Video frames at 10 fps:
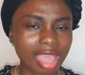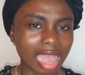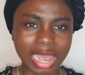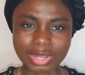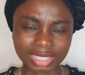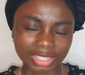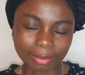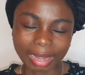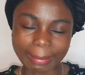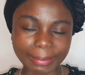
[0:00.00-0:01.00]
I was laying on
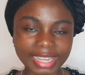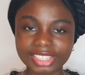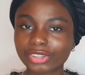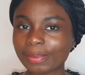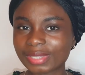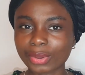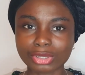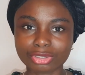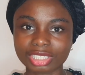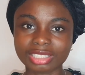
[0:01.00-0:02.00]
my bed, the computer was
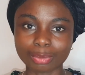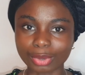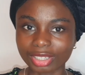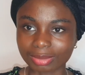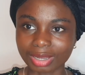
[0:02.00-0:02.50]
reading the work to me.